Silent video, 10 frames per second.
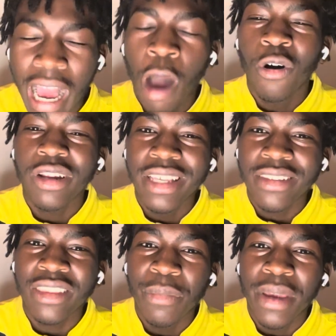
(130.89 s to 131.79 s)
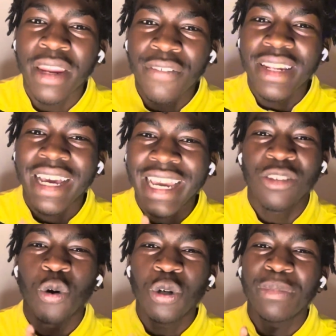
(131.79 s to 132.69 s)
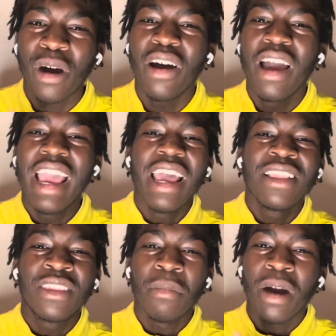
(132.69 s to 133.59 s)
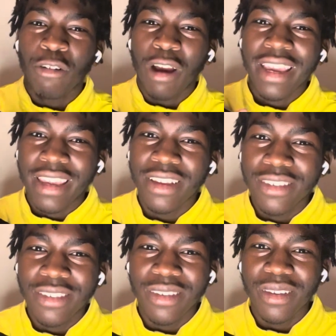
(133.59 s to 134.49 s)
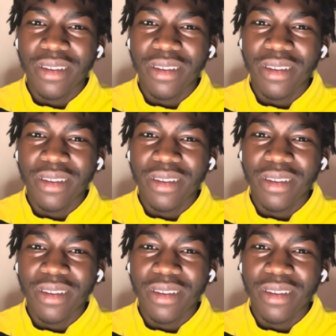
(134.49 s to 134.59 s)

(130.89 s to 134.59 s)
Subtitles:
I want this to be an event that gets talked about to my grandkids.